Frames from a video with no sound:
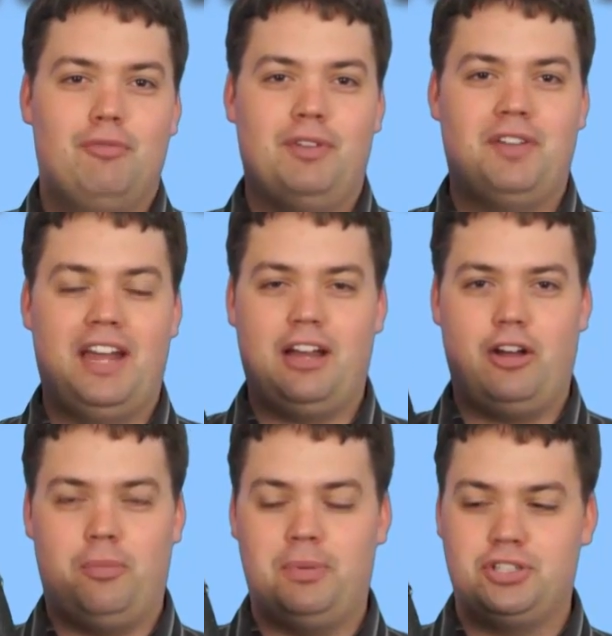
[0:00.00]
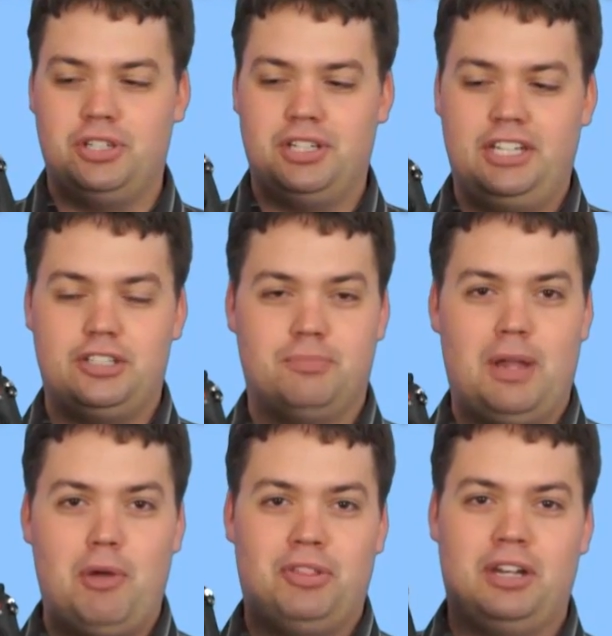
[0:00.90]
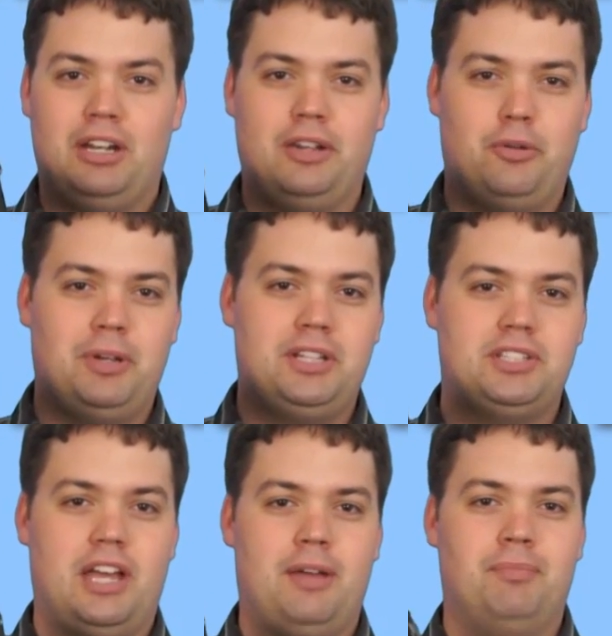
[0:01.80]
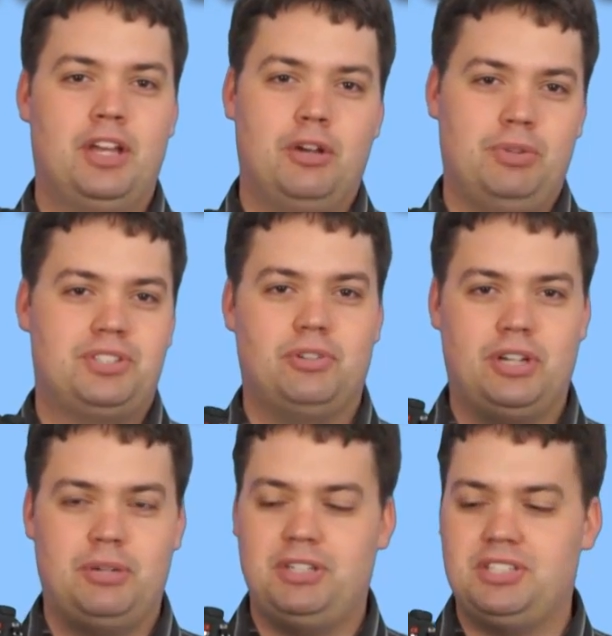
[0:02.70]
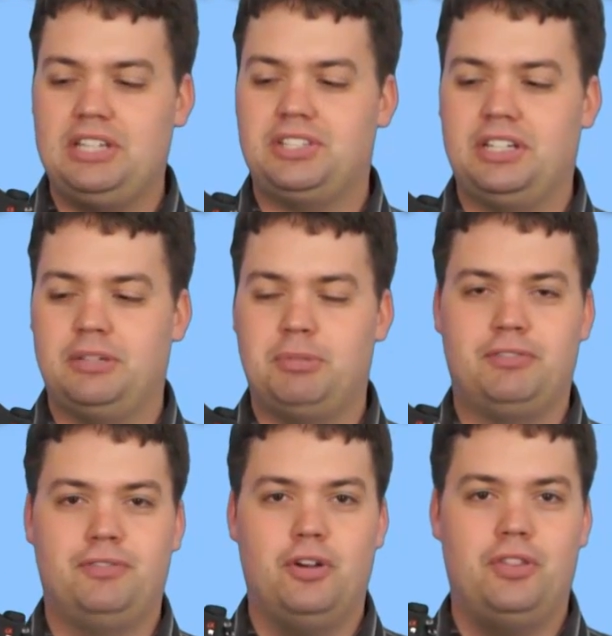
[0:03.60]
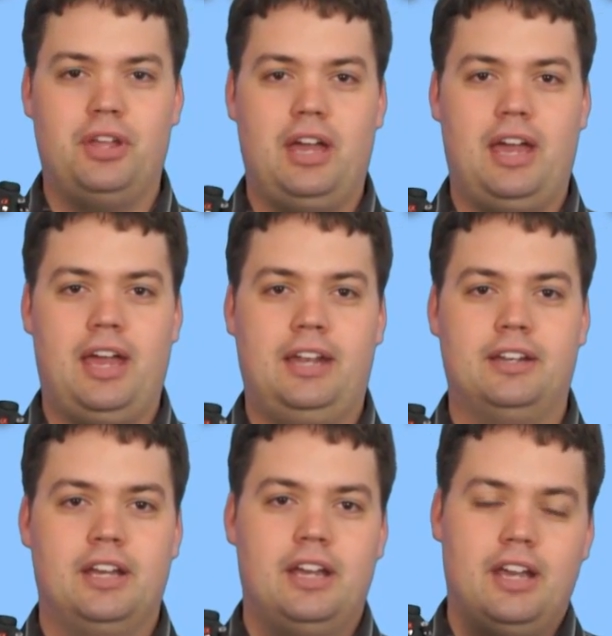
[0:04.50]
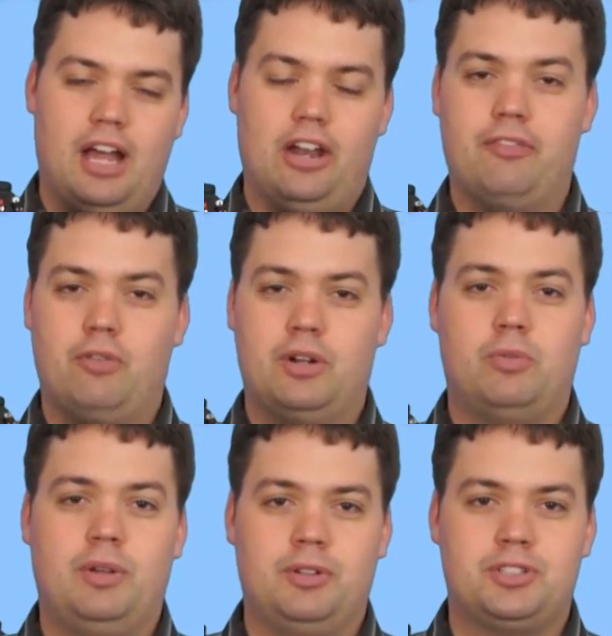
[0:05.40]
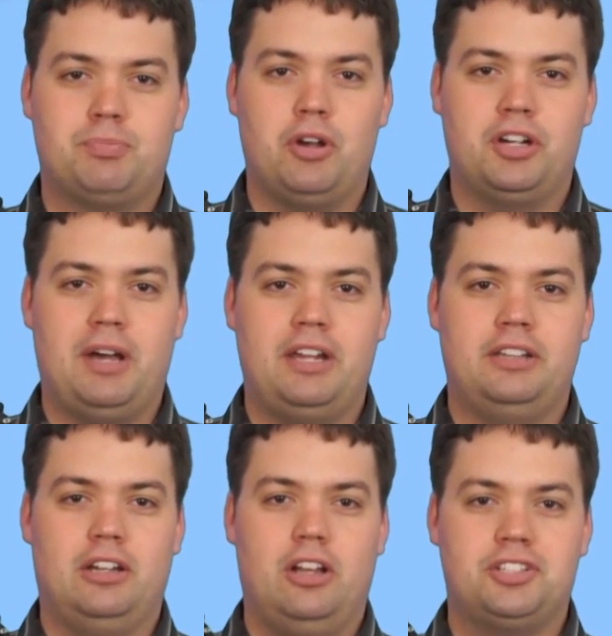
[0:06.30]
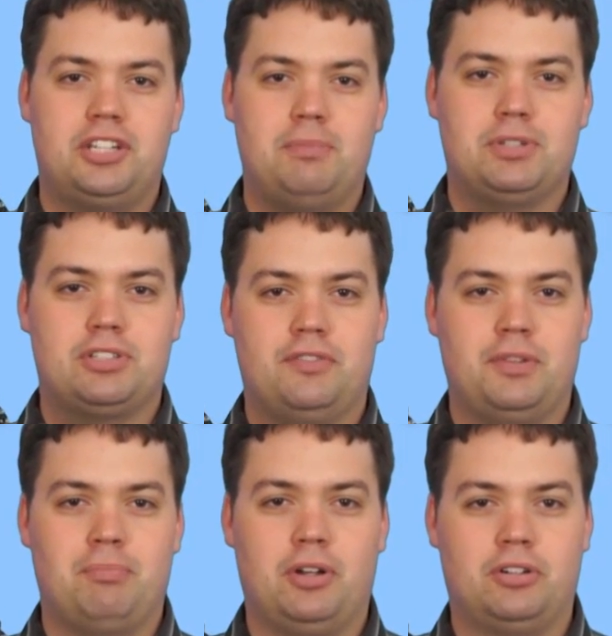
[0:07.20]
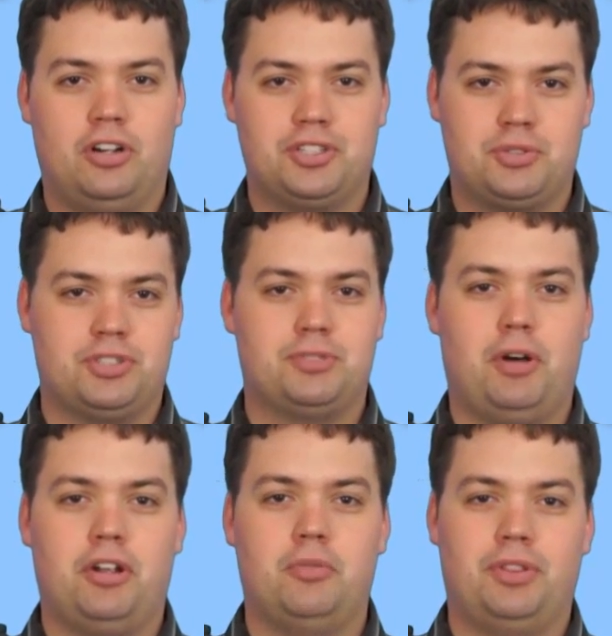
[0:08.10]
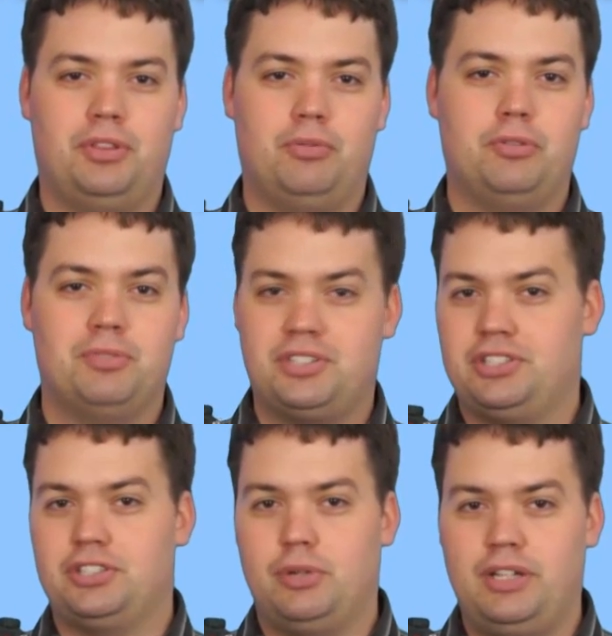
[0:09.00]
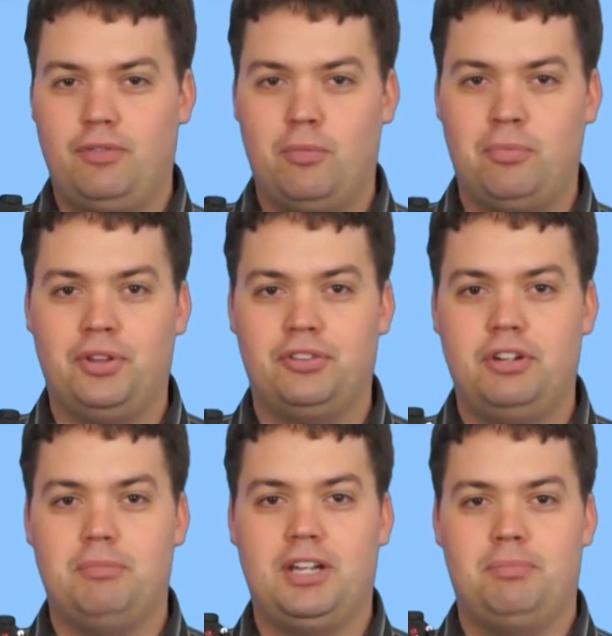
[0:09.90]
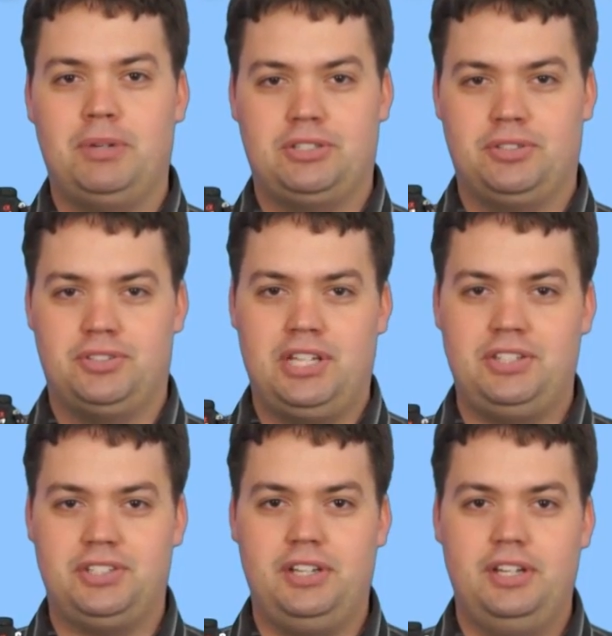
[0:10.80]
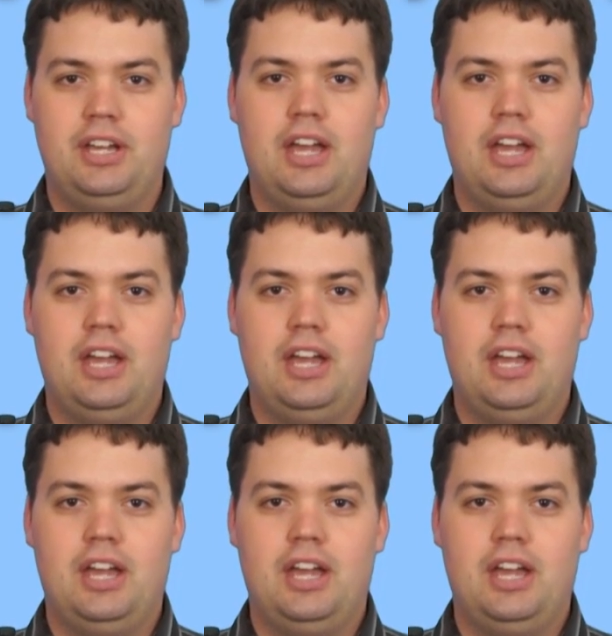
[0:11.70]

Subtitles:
We've had our opportunity to play with it a little bit. We're still going to be testing it a bit further, and a lot of what we spoke about in the last episode of the podcast was spot on with the rumors. It's a 24.3 megapixel sensor.